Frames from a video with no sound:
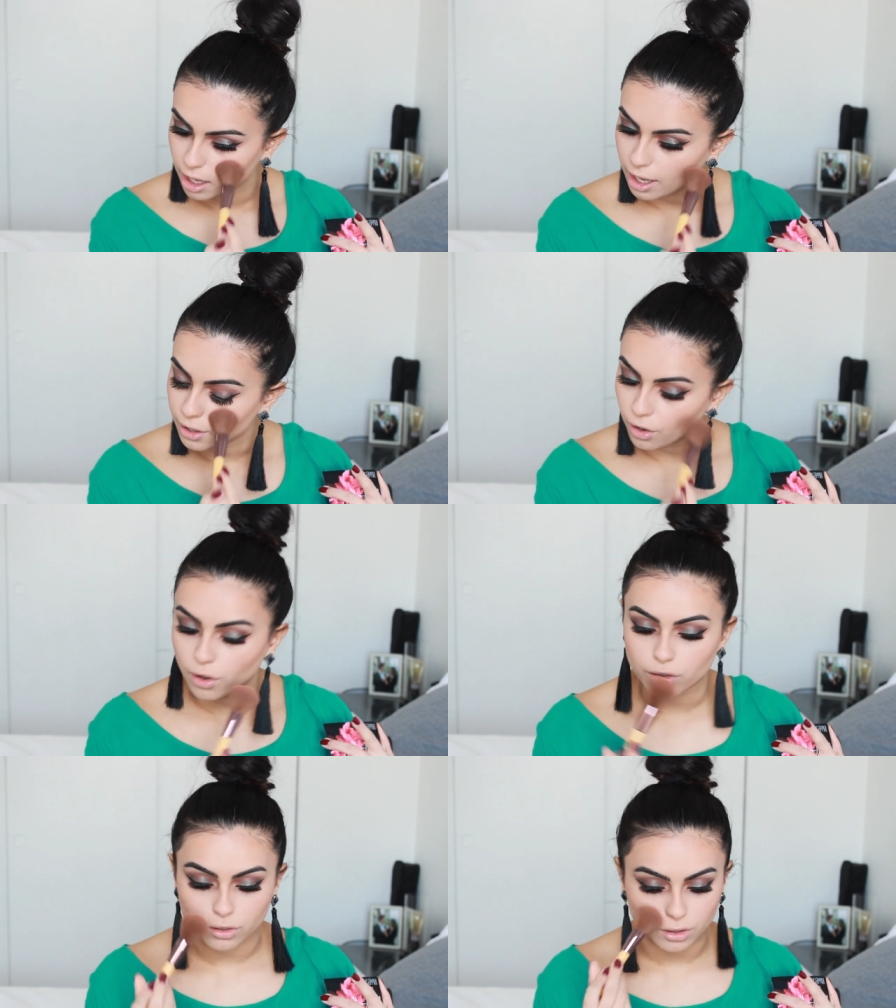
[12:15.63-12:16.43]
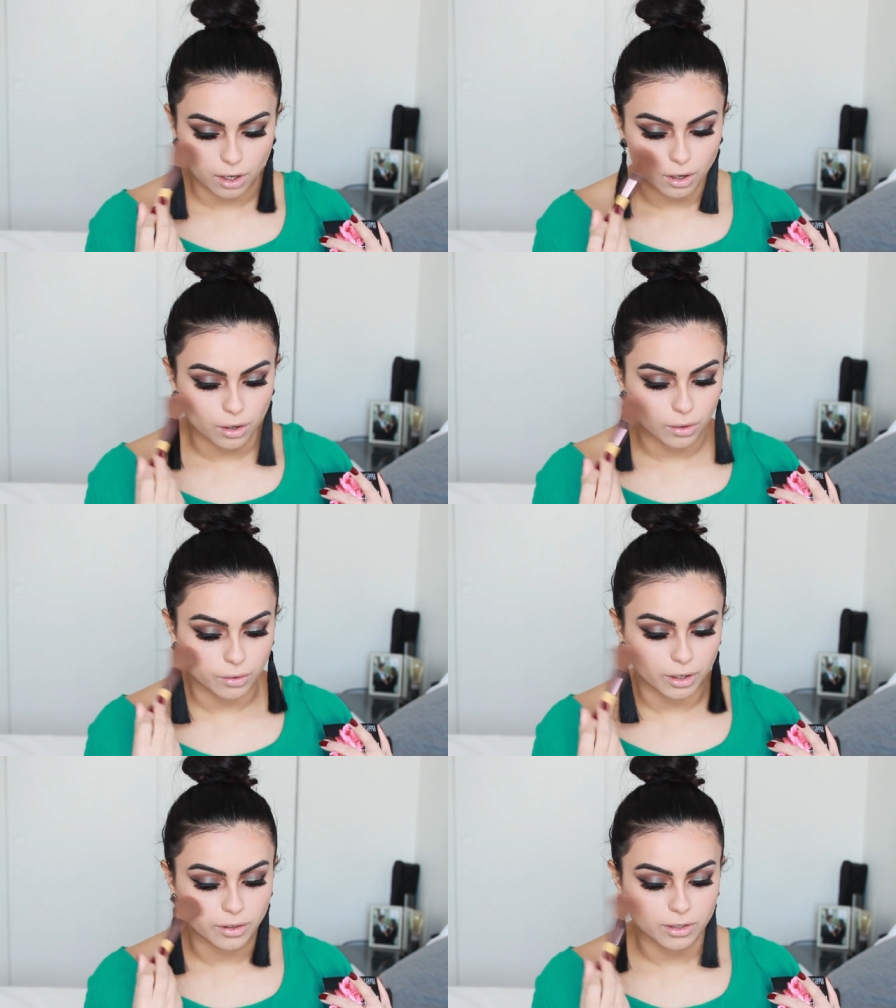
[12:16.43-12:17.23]
And also
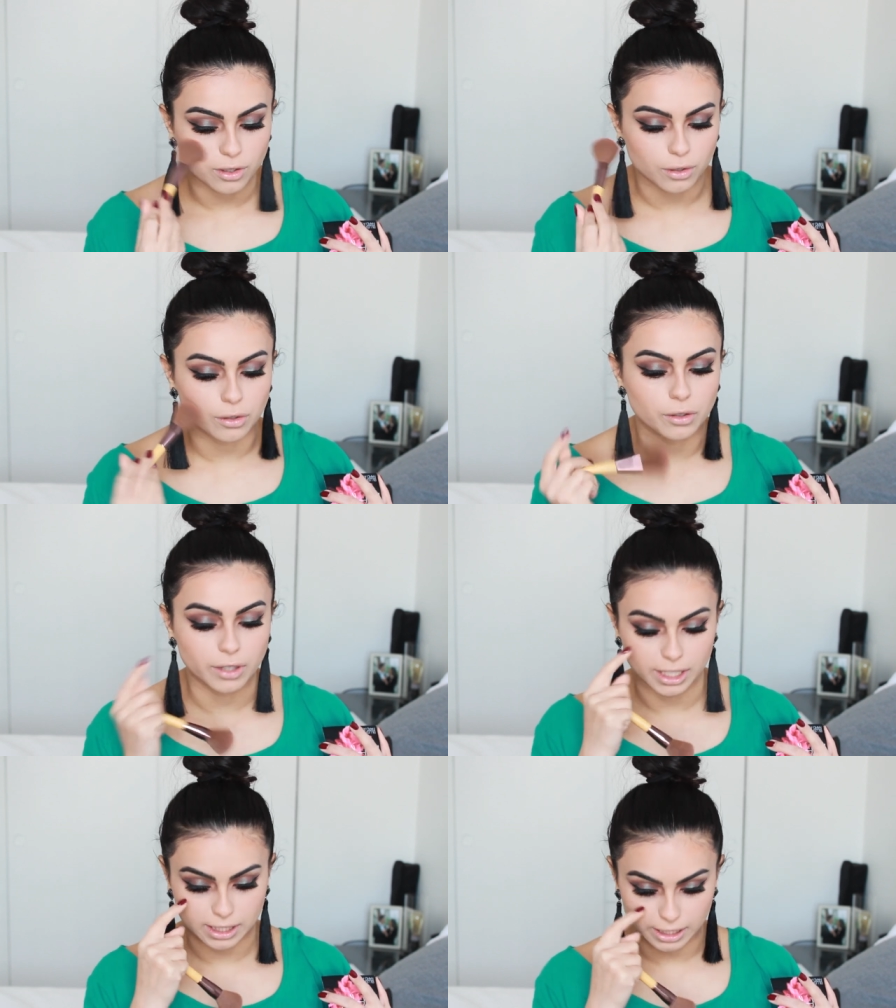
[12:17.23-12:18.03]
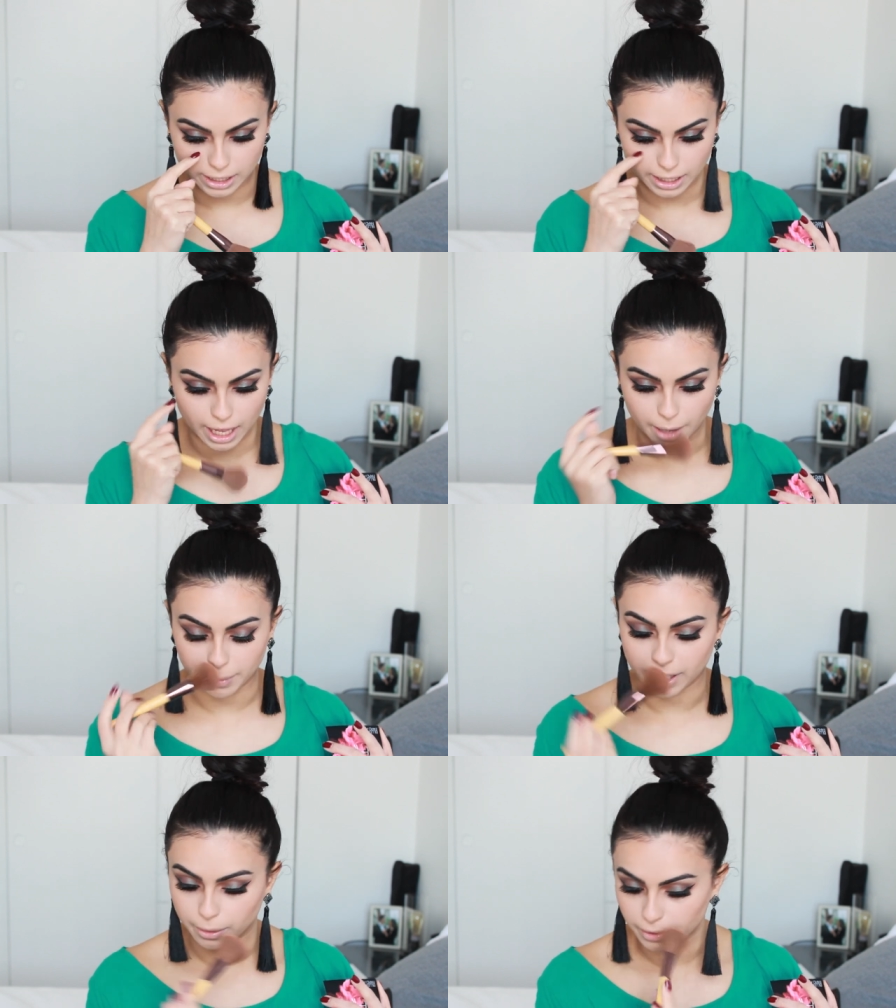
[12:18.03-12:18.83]
there is no creasing
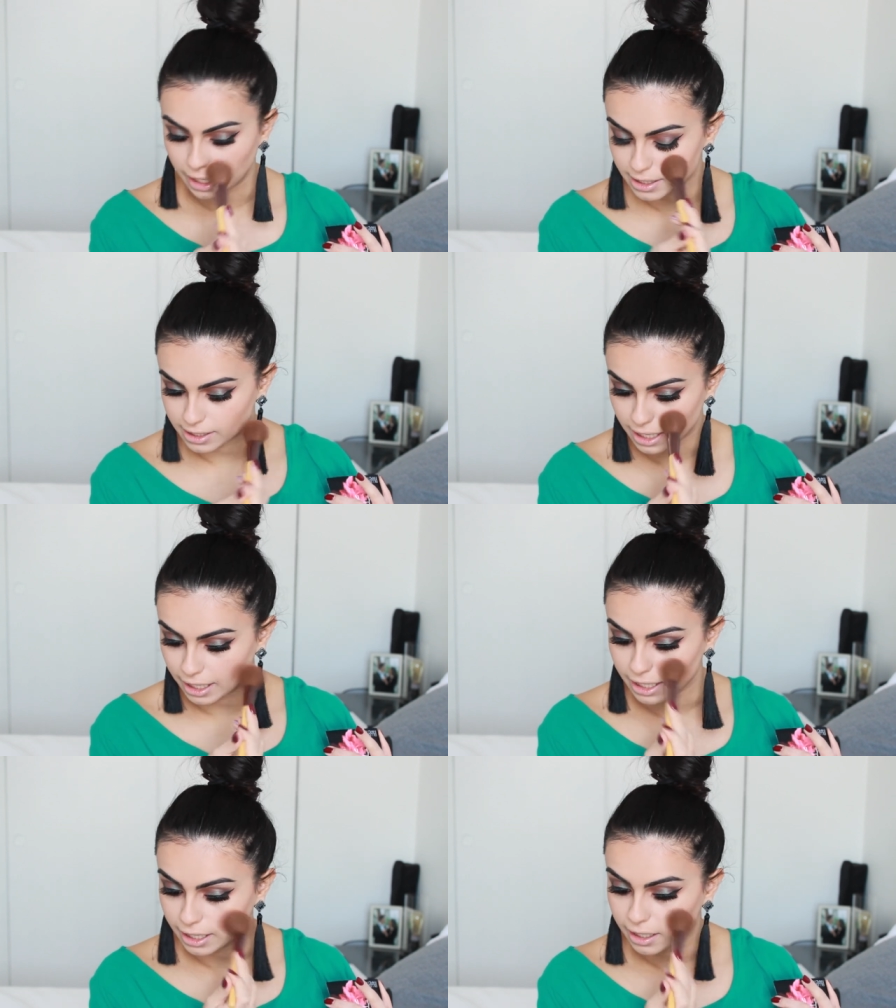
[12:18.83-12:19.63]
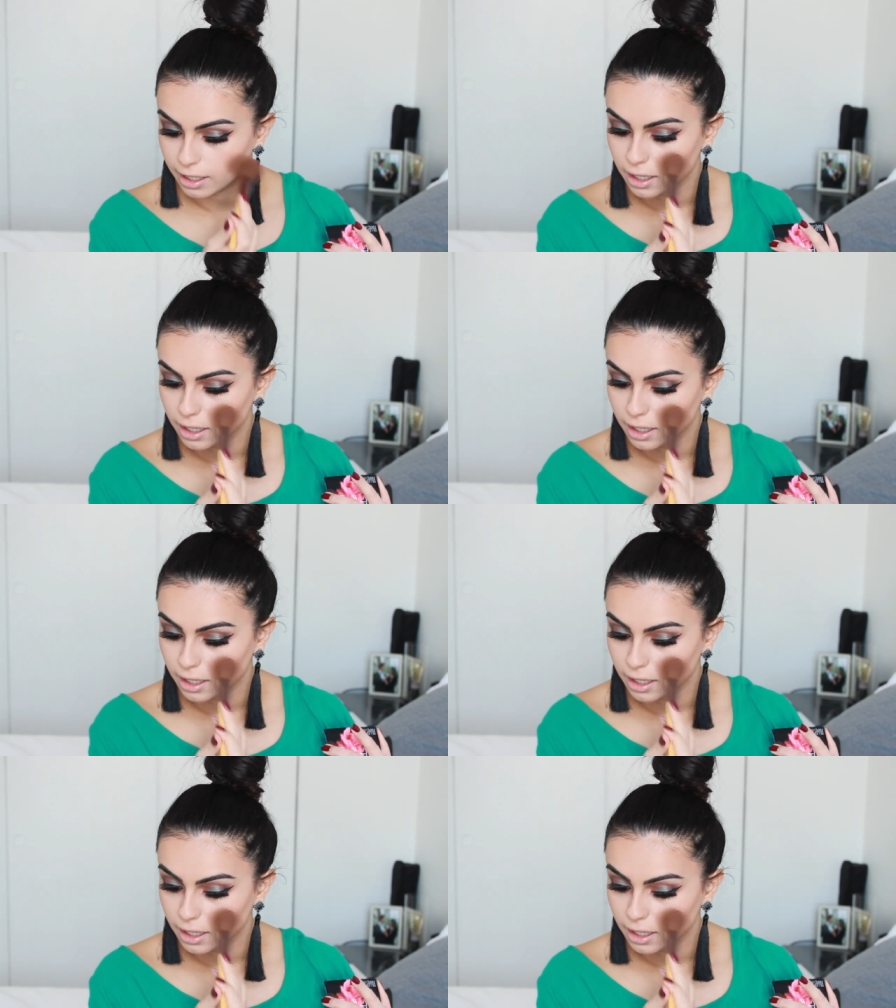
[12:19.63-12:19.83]
happening when I set it,